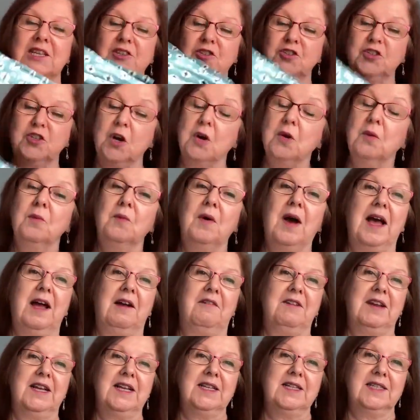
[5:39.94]
I don't
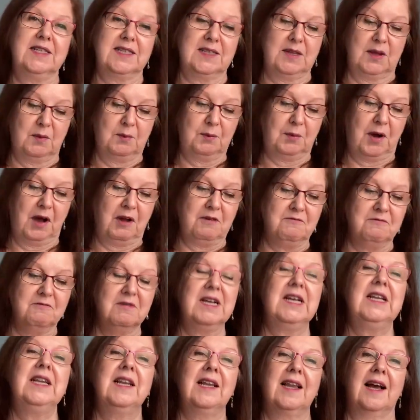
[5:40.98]
wear it, but I
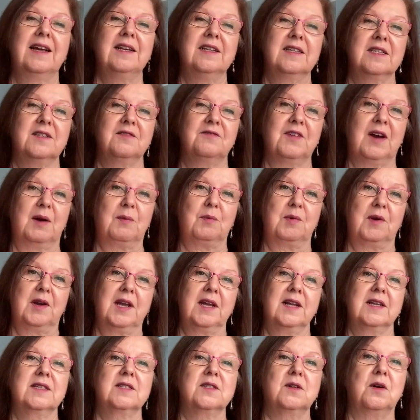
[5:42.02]
really liked the
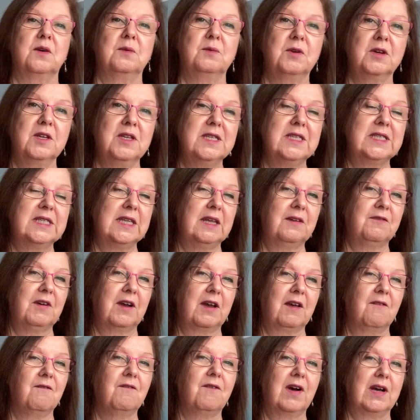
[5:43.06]
fabric, so I'm going to see if I
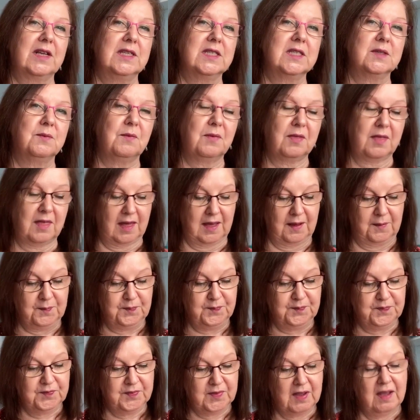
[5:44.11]
can find something
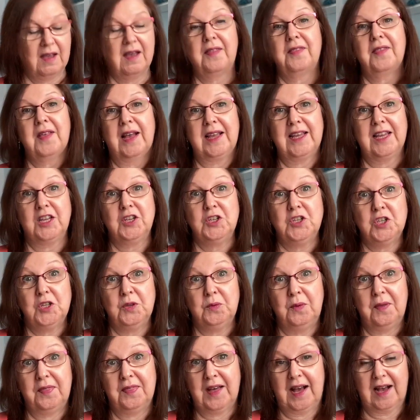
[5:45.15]
I can do
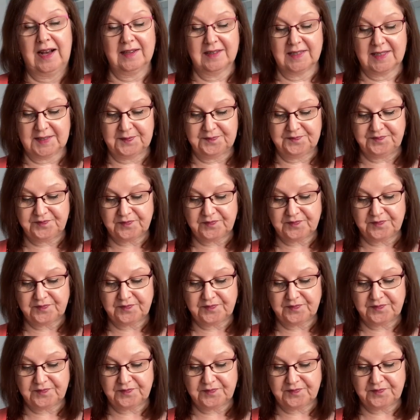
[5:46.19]
with that